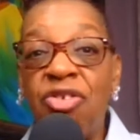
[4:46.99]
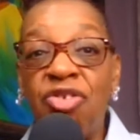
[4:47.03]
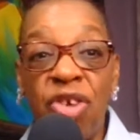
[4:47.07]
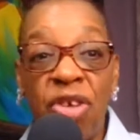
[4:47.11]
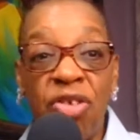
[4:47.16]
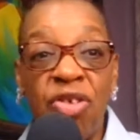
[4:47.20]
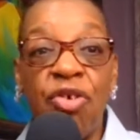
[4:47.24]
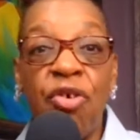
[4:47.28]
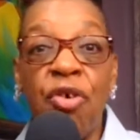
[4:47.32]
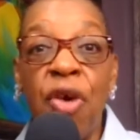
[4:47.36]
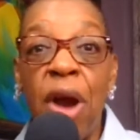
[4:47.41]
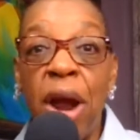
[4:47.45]

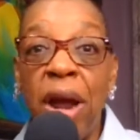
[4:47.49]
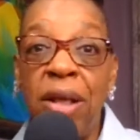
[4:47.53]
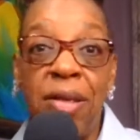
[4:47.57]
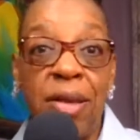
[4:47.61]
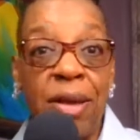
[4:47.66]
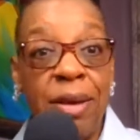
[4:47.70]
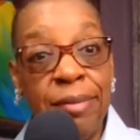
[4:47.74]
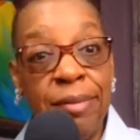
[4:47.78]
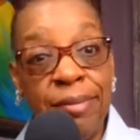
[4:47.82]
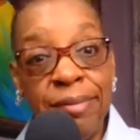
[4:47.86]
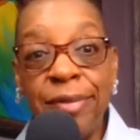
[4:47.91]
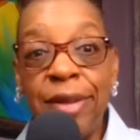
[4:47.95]
just
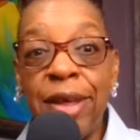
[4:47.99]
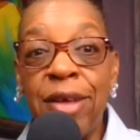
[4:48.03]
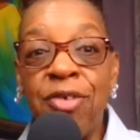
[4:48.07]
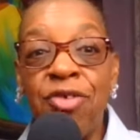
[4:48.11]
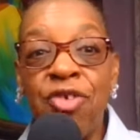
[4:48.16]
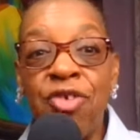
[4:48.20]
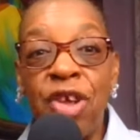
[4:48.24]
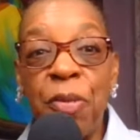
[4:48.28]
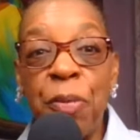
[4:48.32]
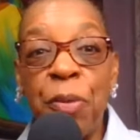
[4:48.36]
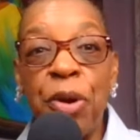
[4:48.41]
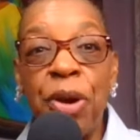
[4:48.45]
crazy. Let's
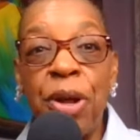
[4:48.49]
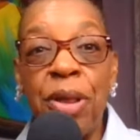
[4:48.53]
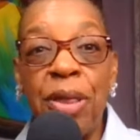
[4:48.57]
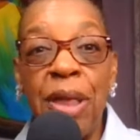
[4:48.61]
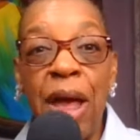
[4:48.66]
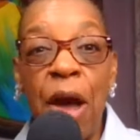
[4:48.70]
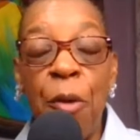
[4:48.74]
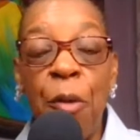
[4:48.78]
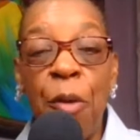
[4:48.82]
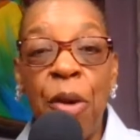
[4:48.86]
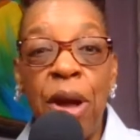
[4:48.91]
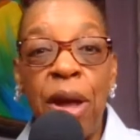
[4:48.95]
just put it
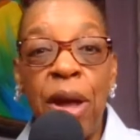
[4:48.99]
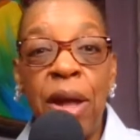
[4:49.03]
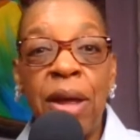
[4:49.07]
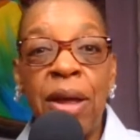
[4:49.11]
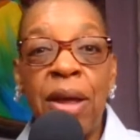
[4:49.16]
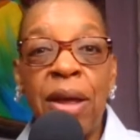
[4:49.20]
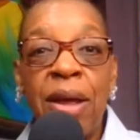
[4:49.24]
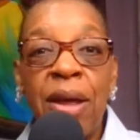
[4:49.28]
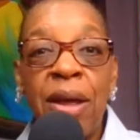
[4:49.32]
that way.